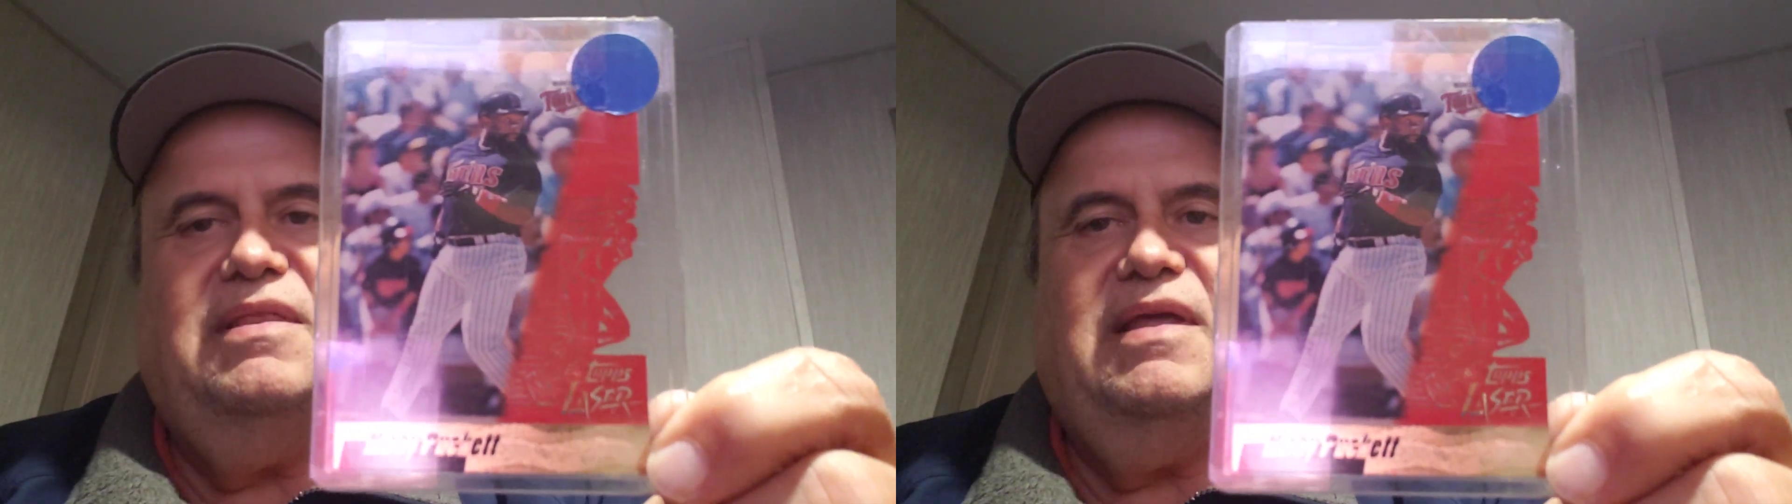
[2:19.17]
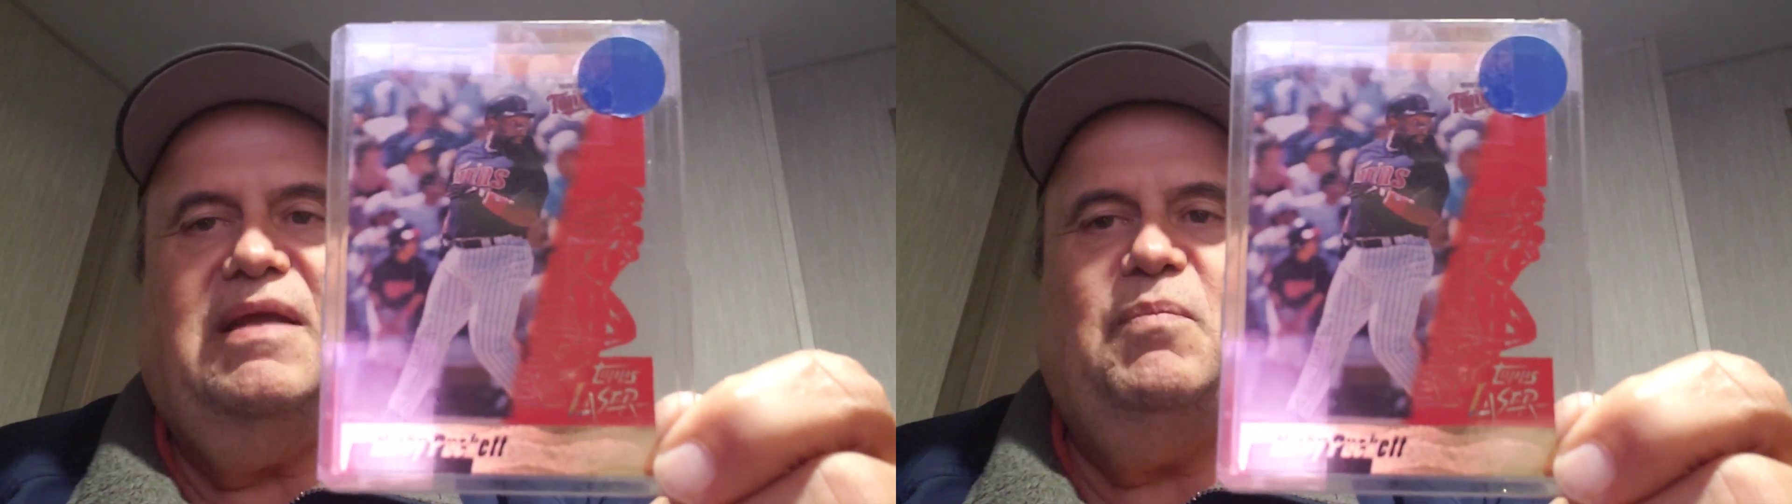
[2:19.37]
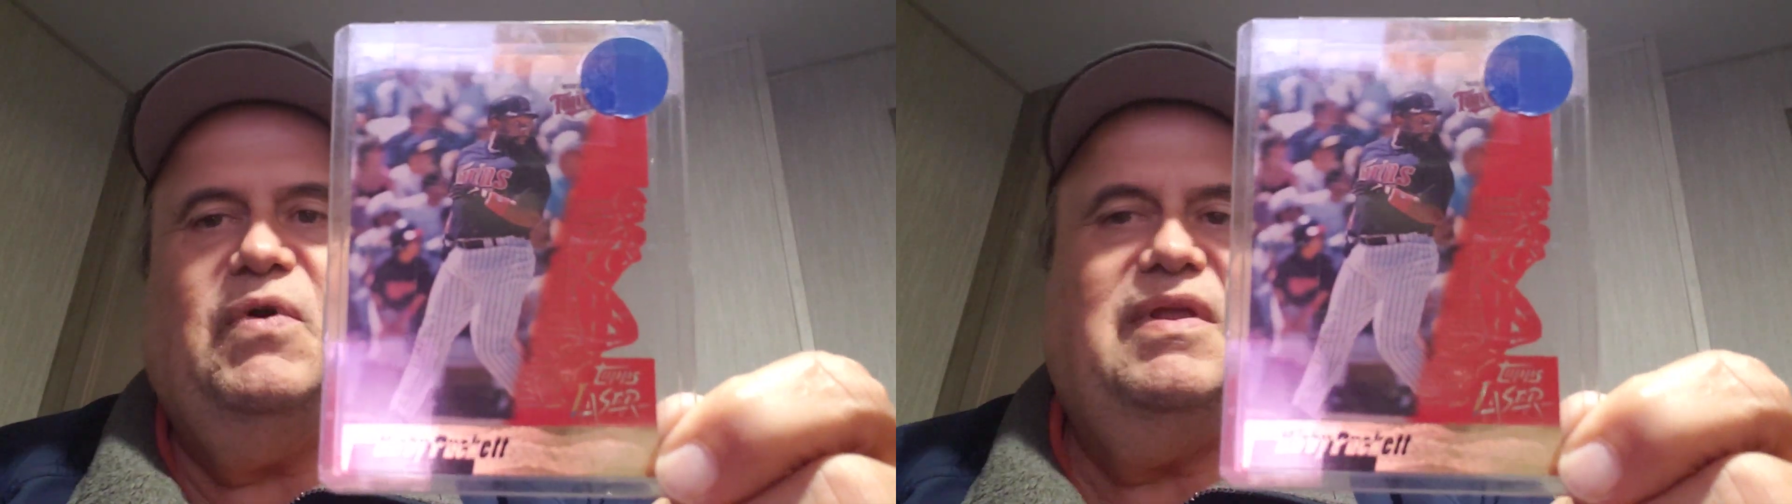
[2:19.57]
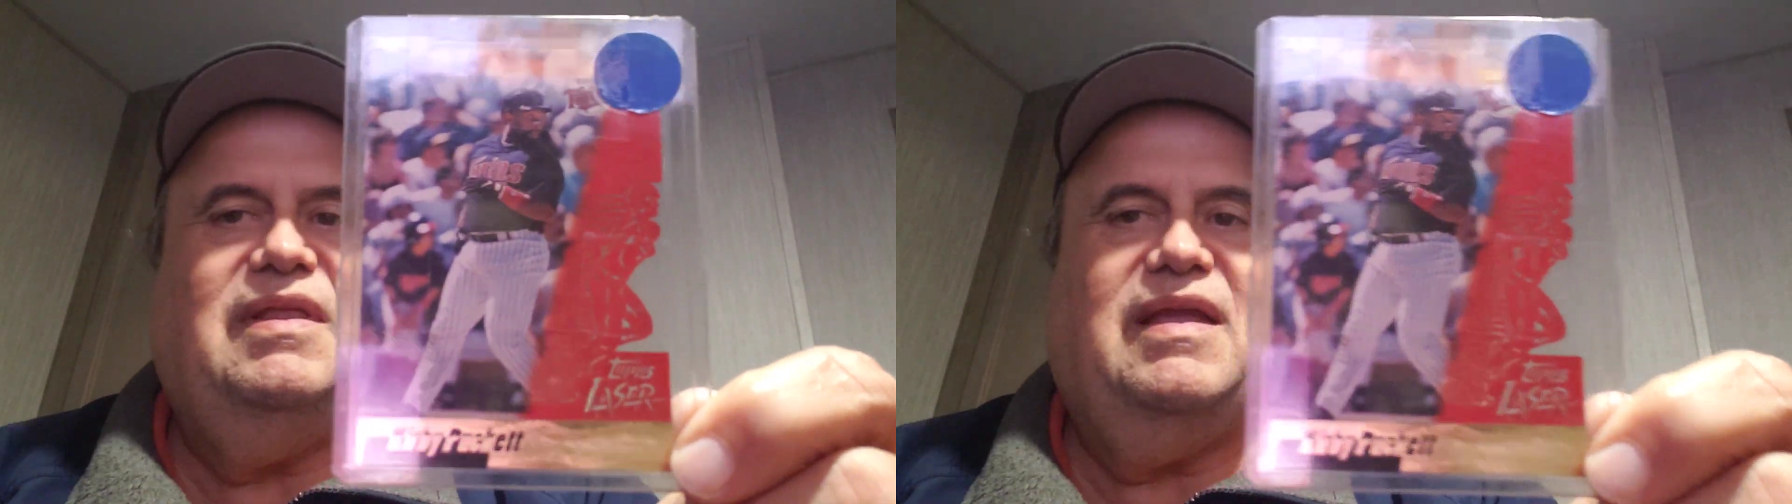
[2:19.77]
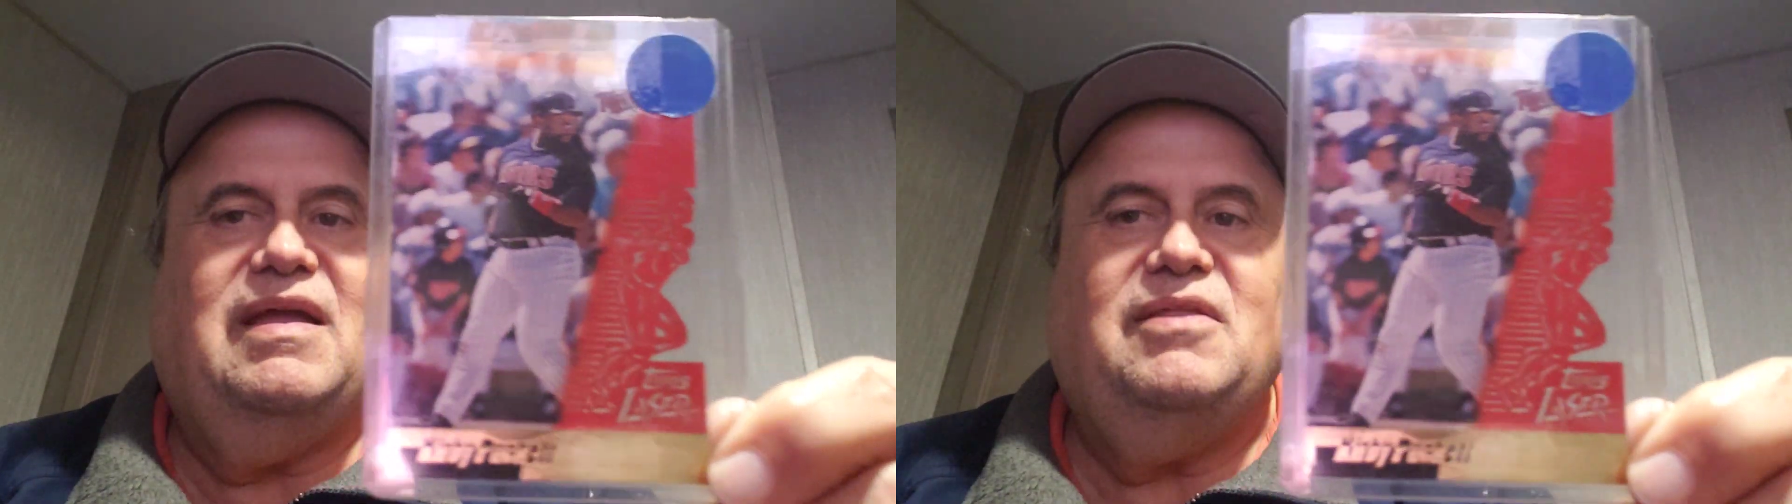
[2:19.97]
that I'm putting
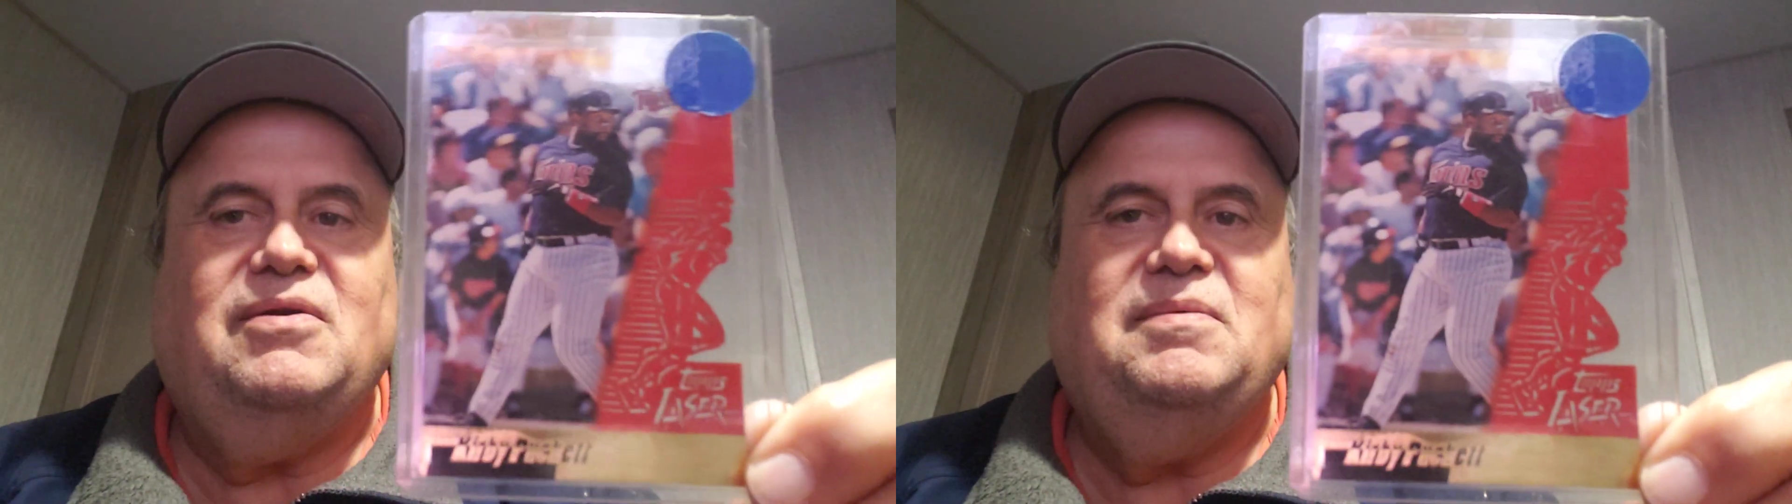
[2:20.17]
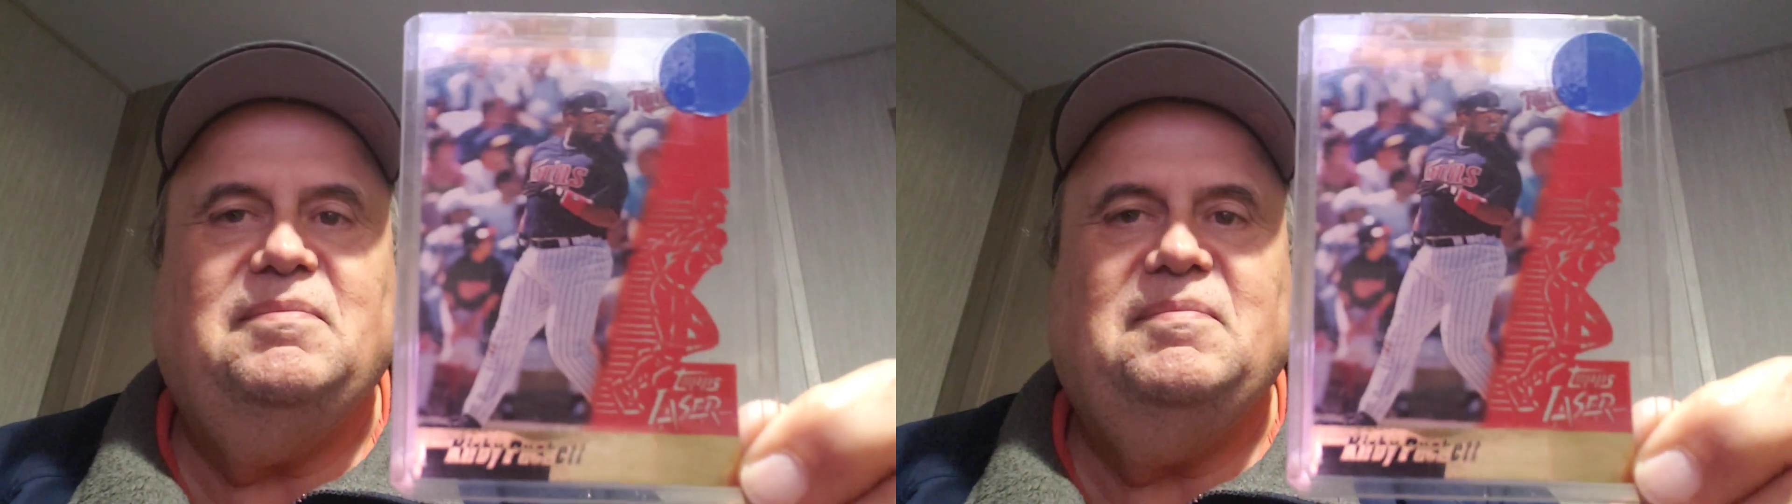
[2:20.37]
together.